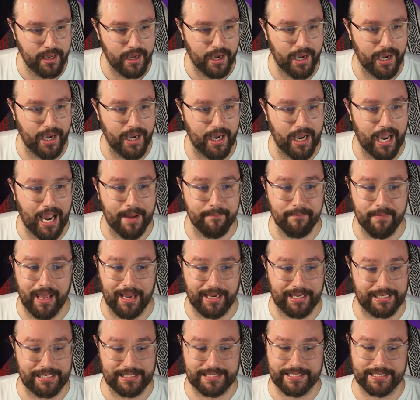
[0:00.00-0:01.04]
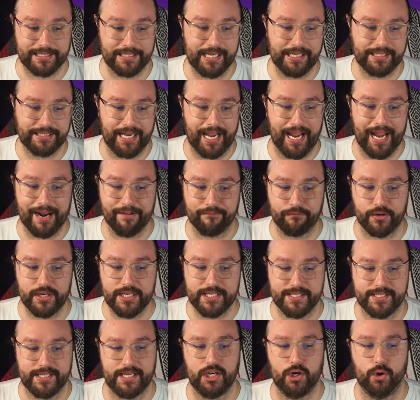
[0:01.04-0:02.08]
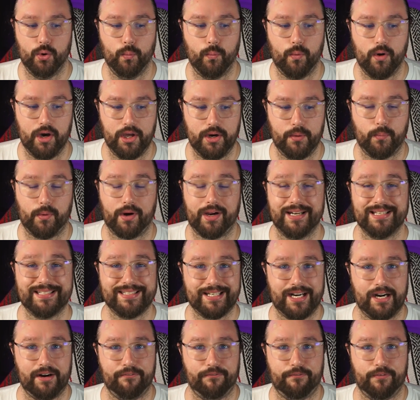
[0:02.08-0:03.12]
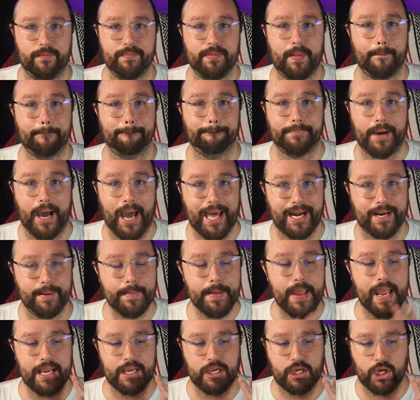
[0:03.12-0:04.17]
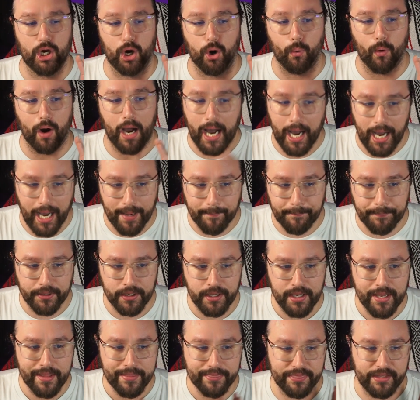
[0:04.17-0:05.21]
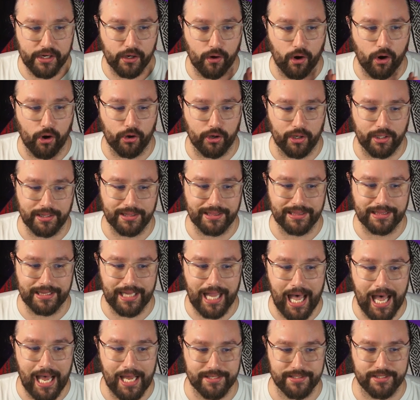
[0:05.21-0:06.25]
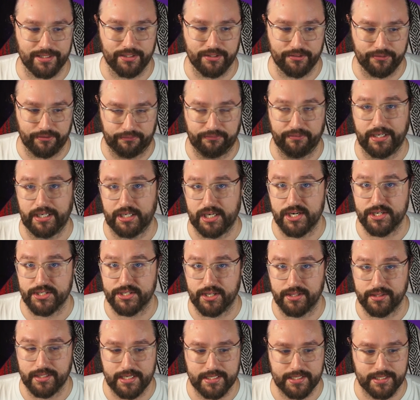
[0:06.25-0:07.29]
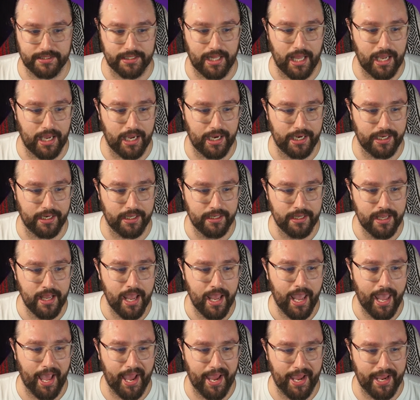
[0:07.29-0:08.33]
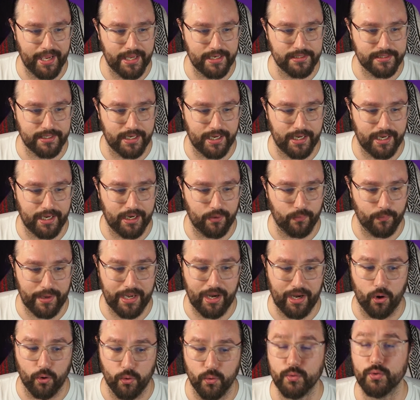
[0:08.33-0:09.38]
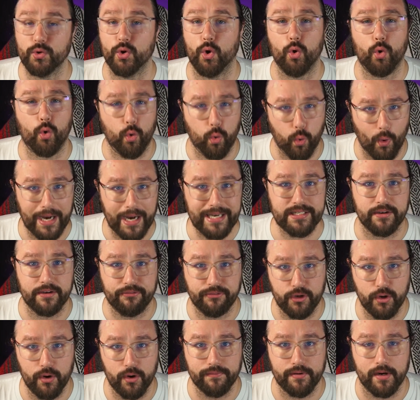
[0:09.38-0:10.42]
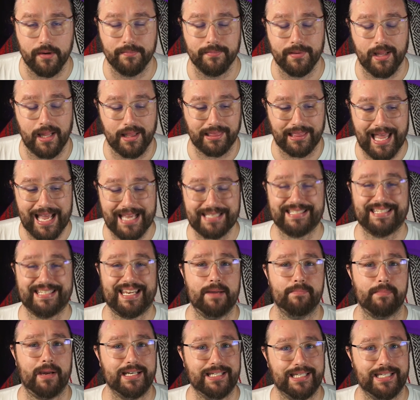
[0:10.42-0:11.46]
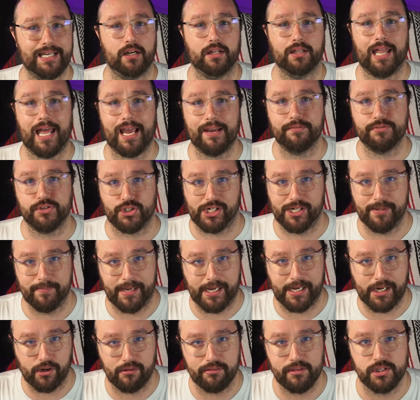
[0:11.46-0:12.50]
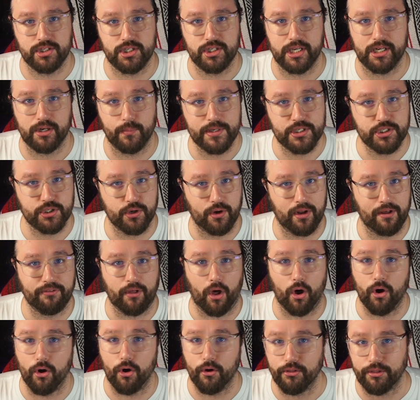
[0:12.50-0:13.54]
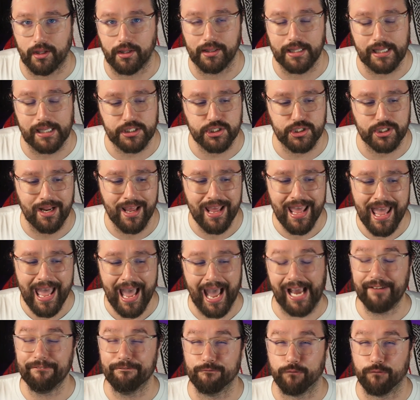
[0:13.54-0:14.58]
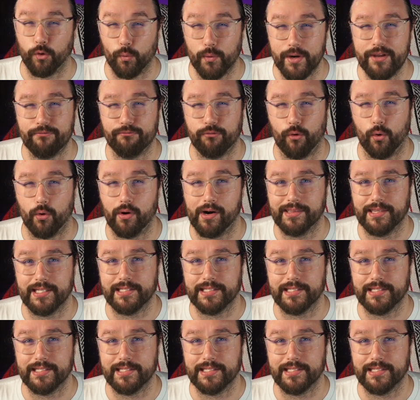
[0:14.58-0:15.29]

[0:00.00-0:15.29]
I'm not gonna select every single one. We're gonna start from the bottom and go up. There are a lot of figures on this line, and we own quite a few of them. Last time I did a live stream here on the channel, we showed off all the collection. I had 44 at the